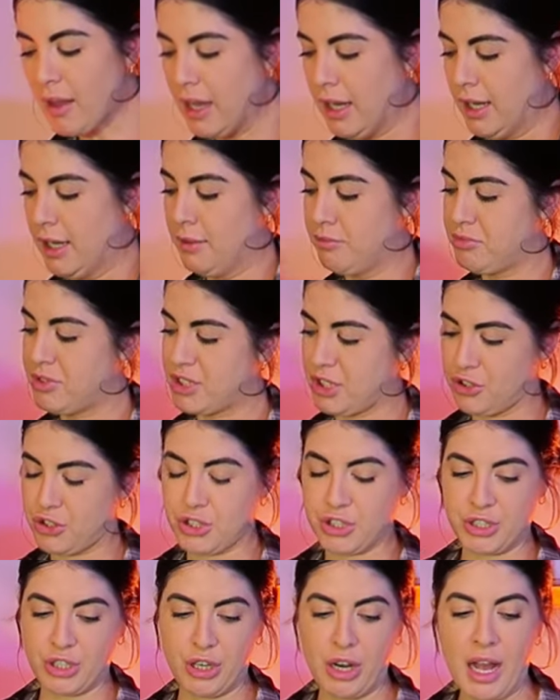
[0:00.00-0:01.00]
um, such
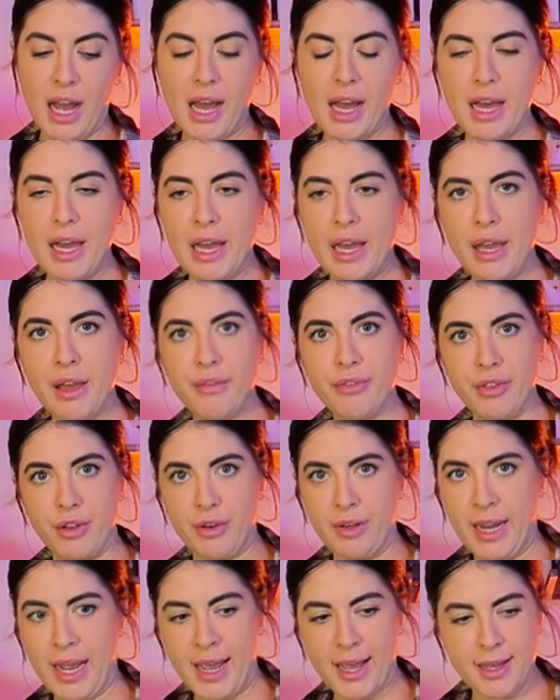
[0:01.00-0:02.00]
as their hive, their
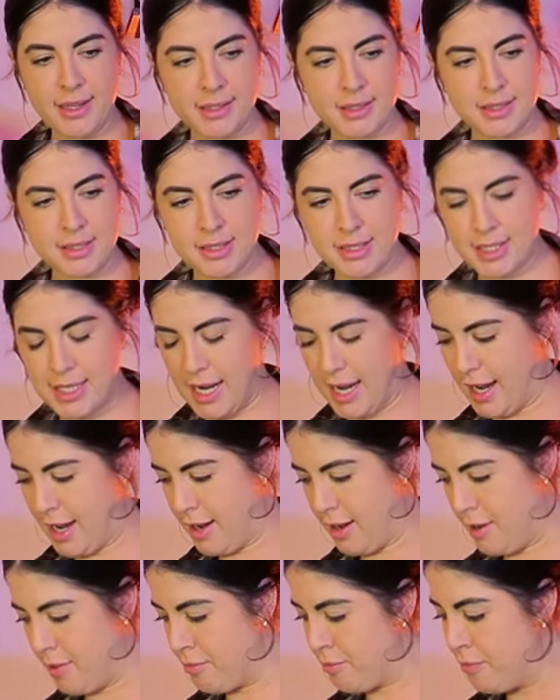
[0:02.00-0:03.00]
nest,
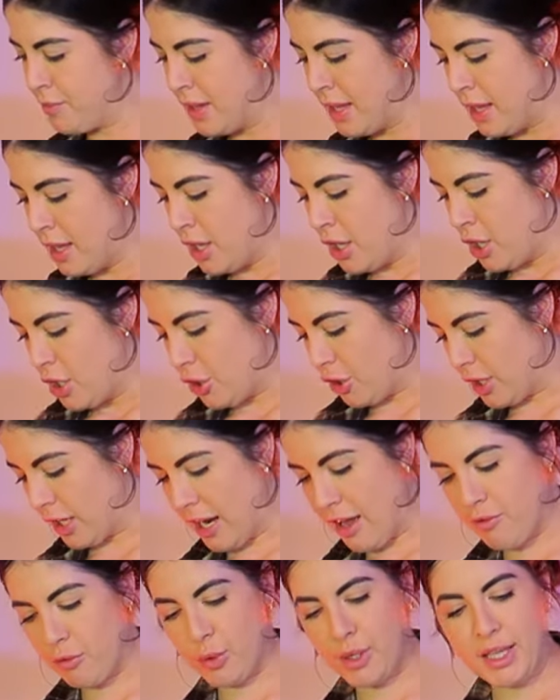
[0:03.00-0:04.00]
um, you can
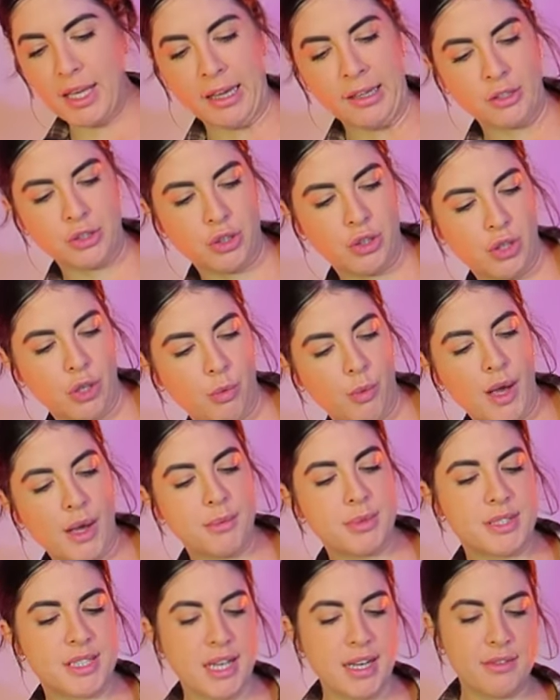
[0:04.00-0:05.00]
have a wee gander on their
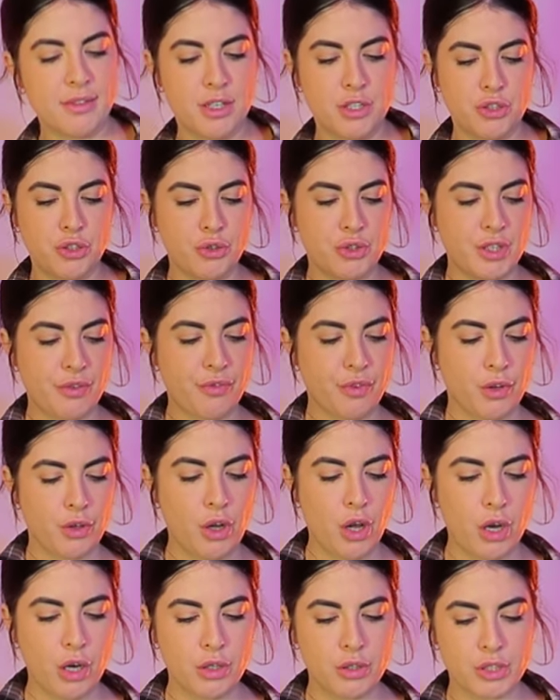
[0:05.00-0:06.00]
website. They do different
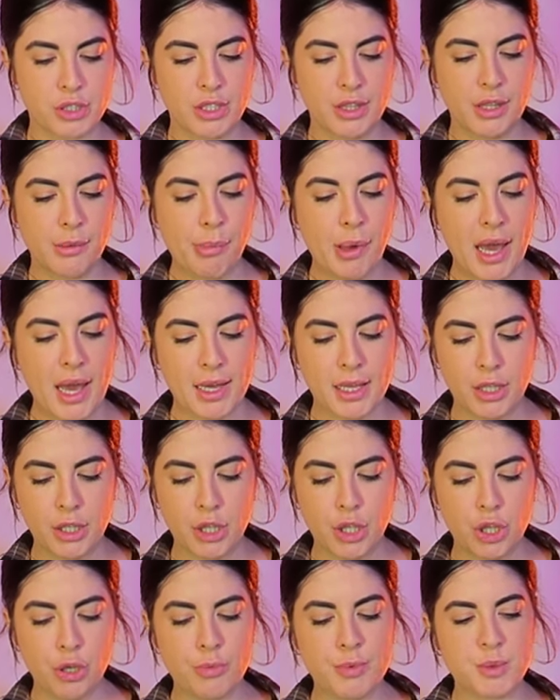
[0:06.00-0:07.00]
colours in the packing
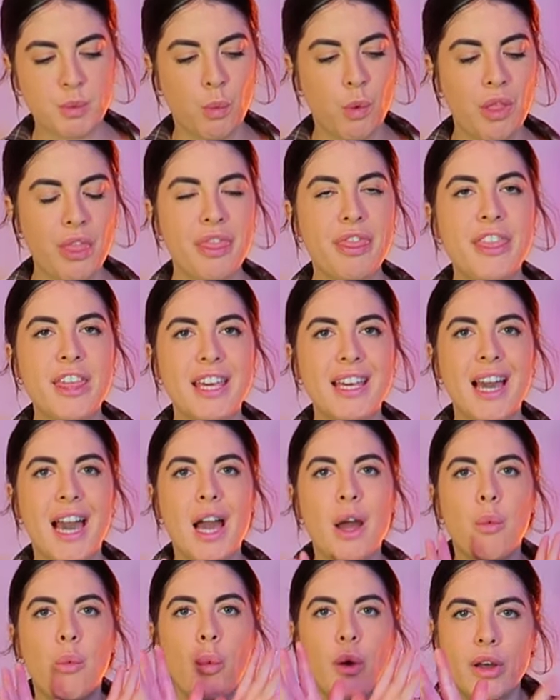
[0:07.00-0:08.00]
cubes. One thing
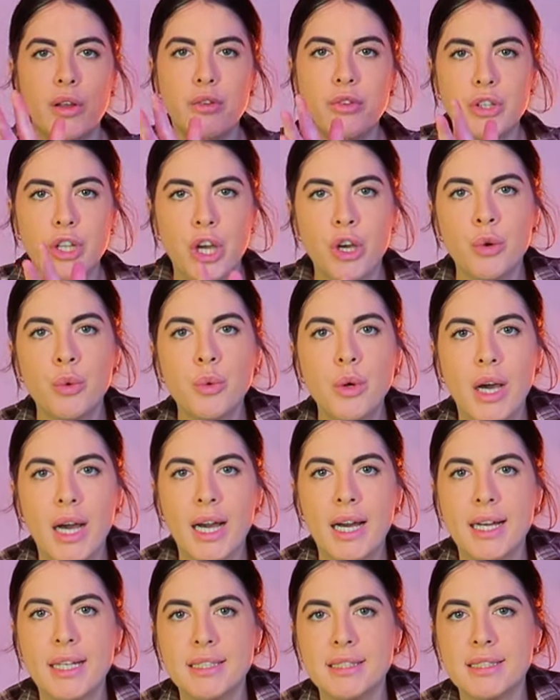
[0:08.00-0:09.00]
I will know
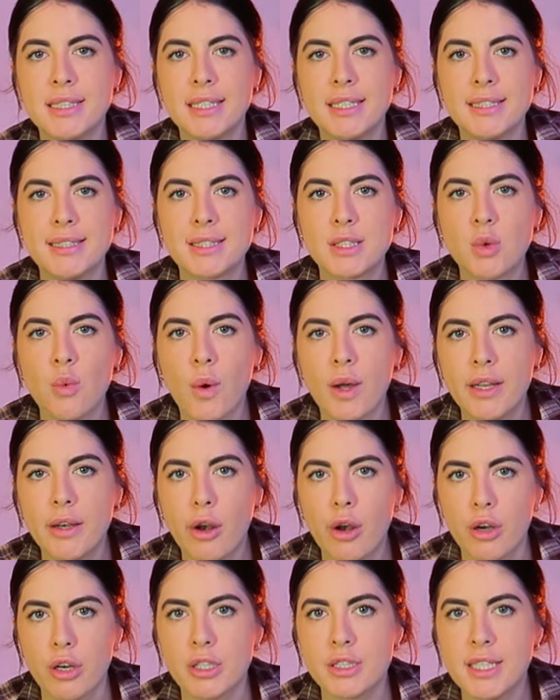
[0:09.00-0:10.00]
and is quite
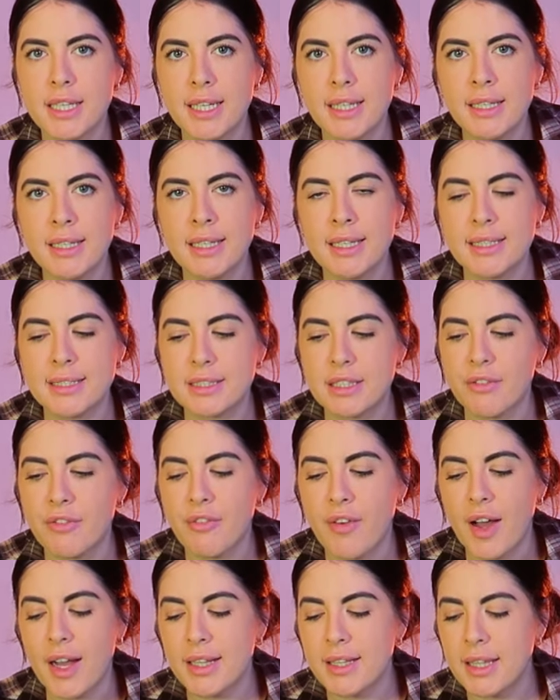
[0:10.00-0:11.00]
irritating is the
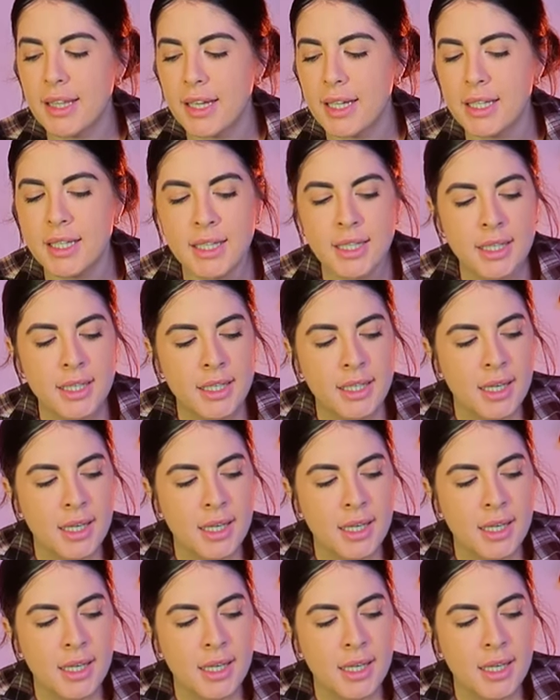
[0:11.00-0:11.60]
fact that